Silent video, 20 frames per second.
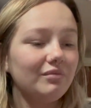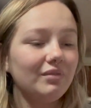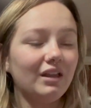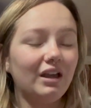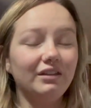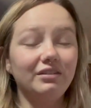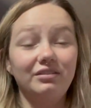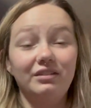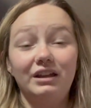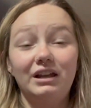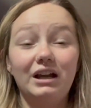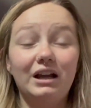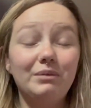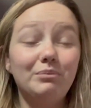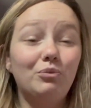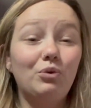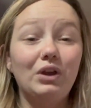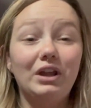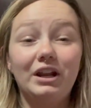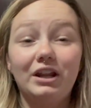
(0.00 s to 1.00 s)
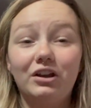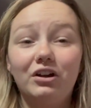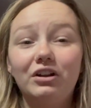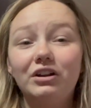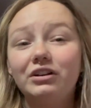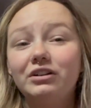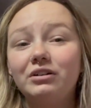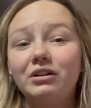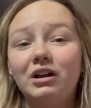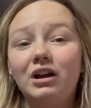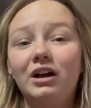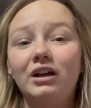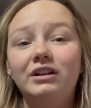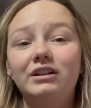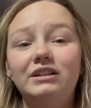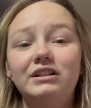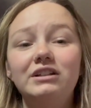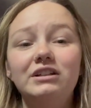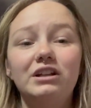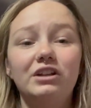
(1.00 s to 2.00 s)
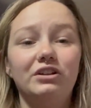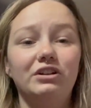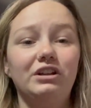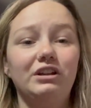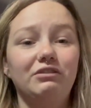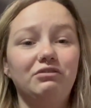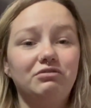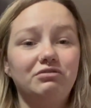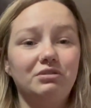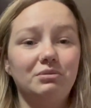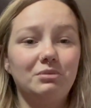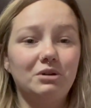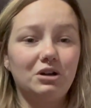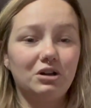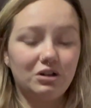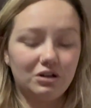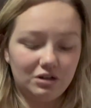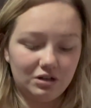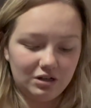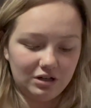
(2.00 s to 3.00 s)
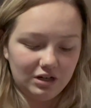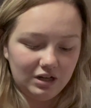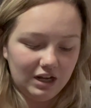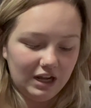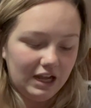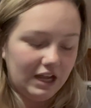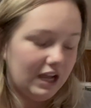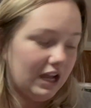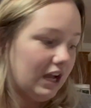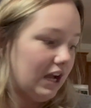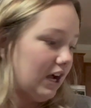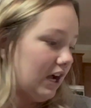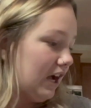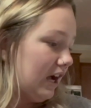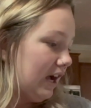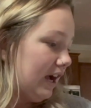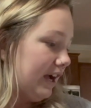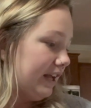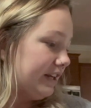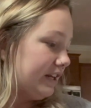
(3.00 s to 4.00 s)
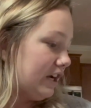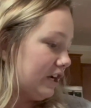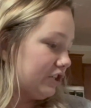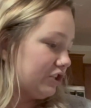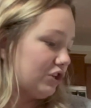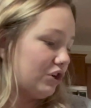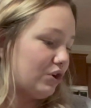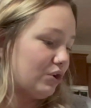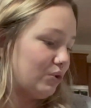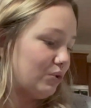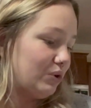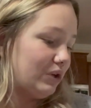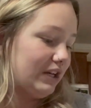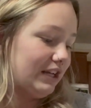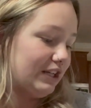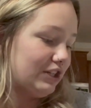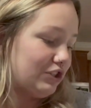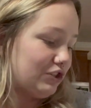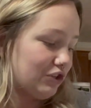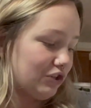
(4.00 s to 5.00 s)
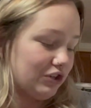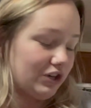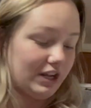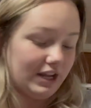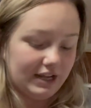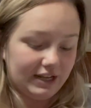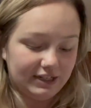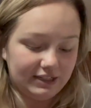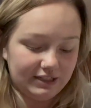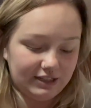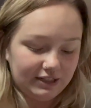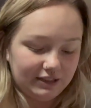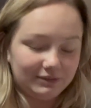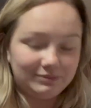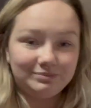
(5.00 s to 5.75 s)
I think I'm waiting on another gift from her. Not totally sure yet.